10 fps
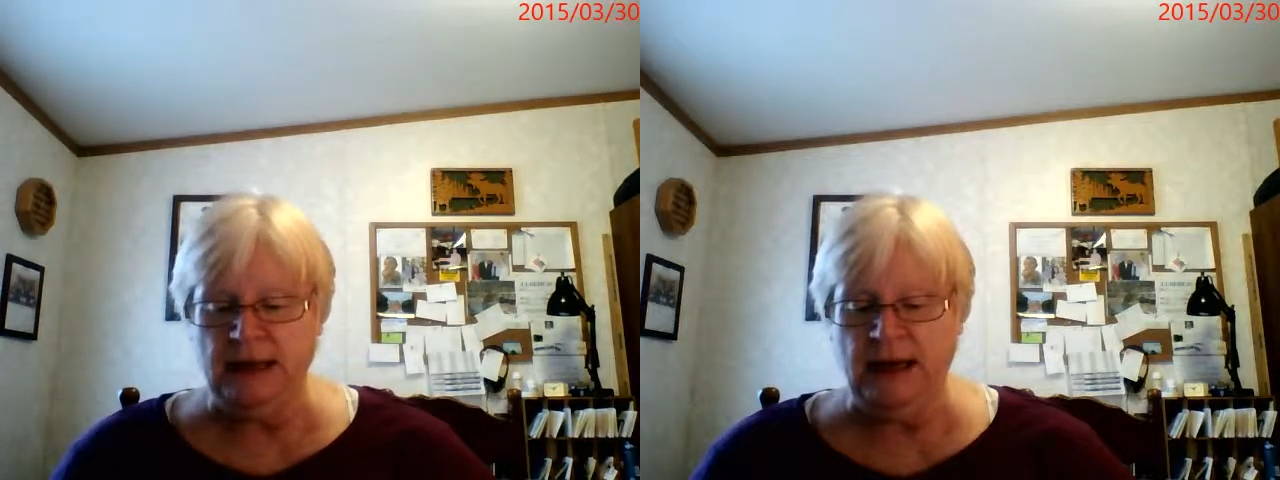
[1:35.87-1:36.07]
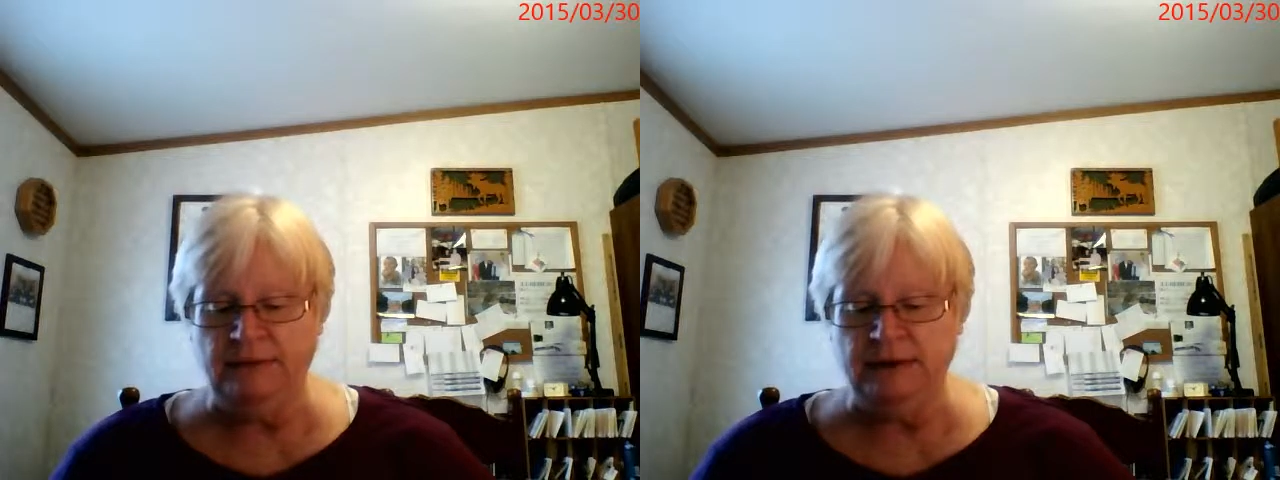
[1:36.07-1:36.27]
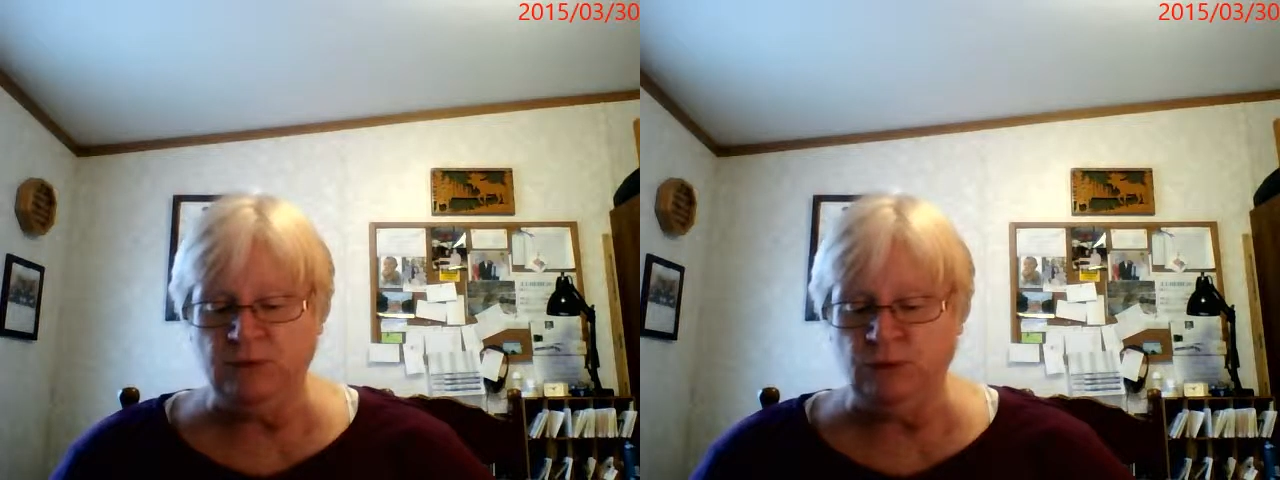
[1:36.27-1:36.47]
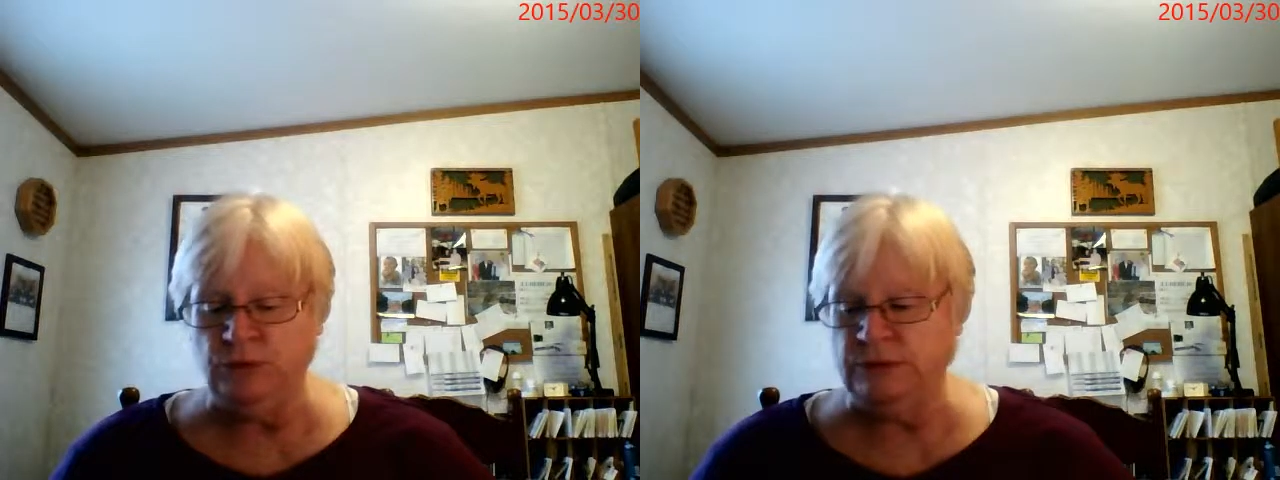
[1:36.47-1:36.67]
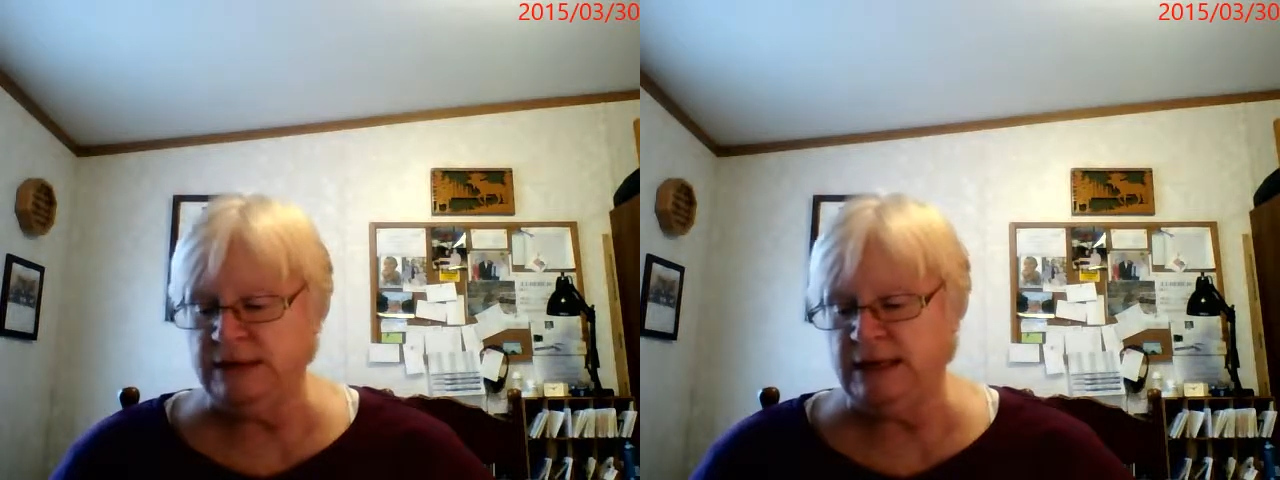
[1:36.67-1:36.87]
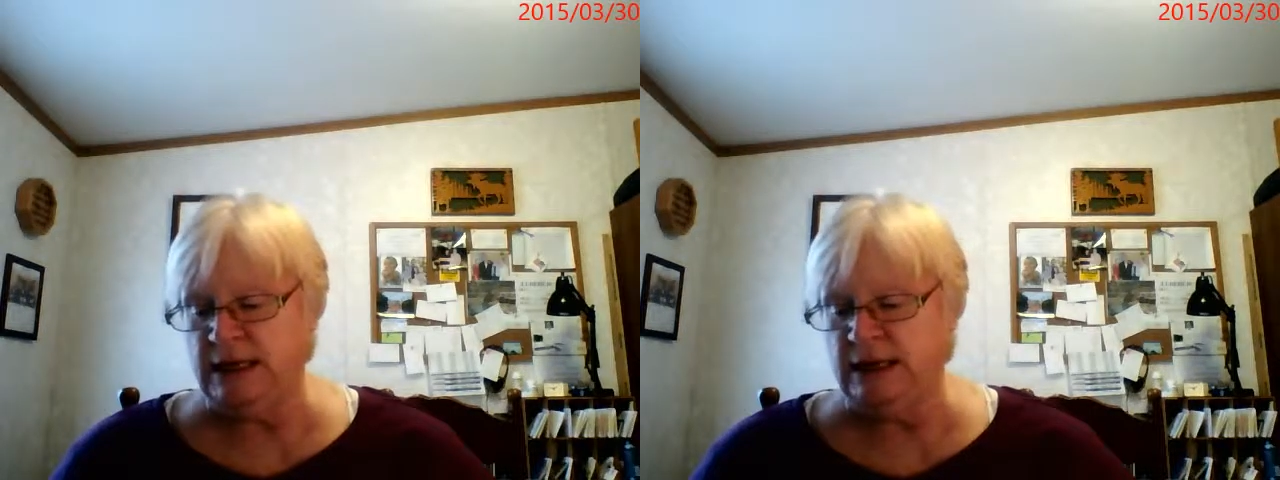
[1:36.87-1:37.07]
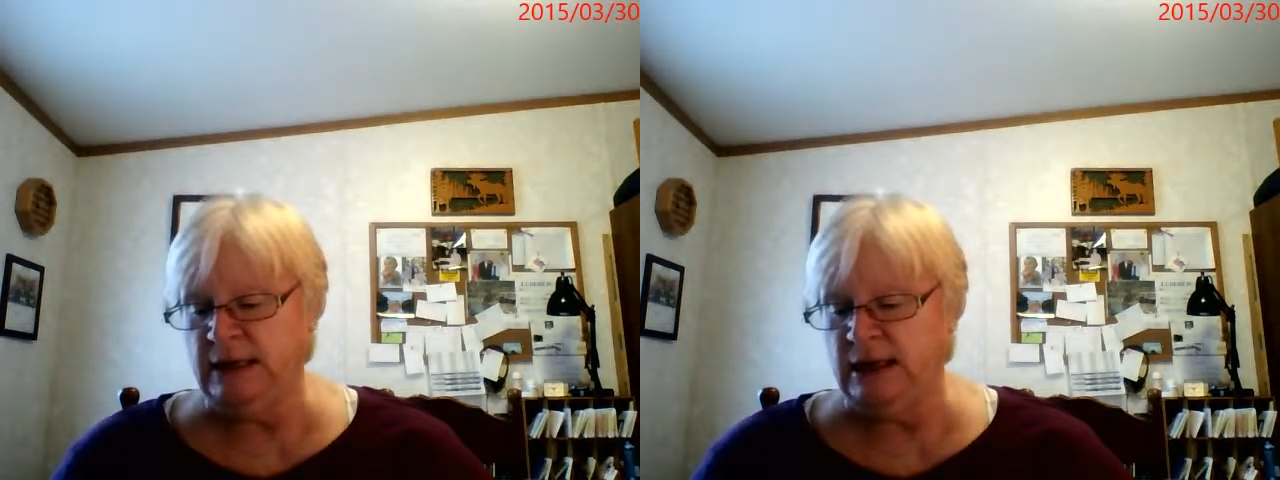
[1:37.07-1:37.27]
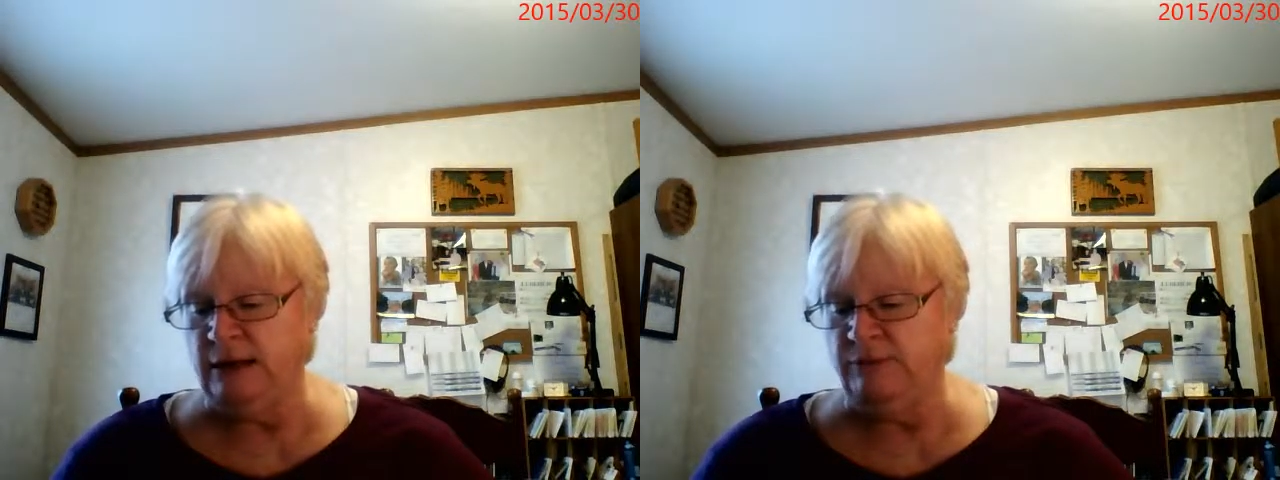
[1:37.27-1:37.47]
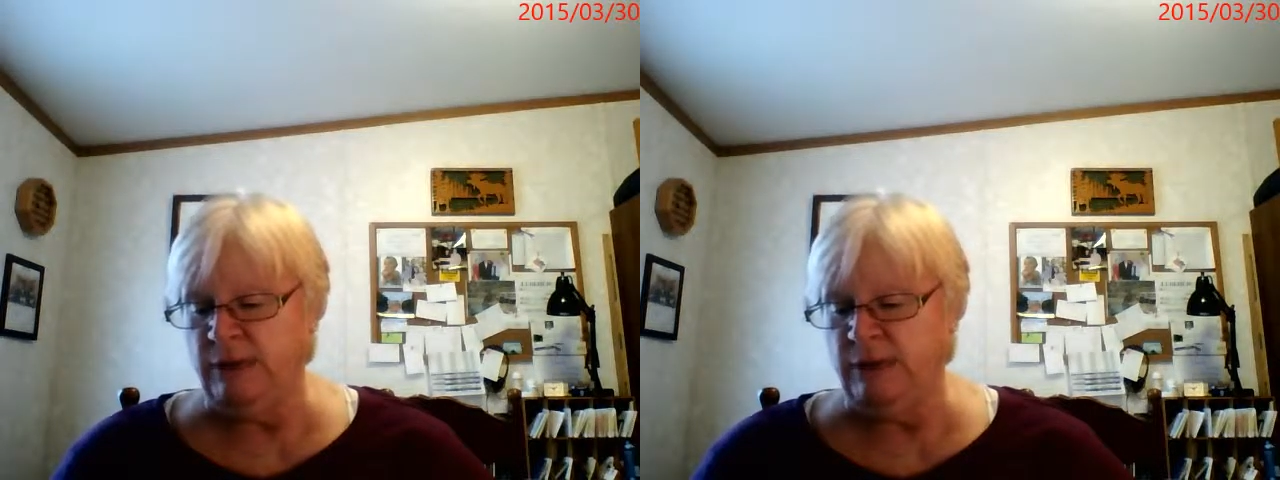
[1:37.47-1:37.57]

and have his wounds taken care of,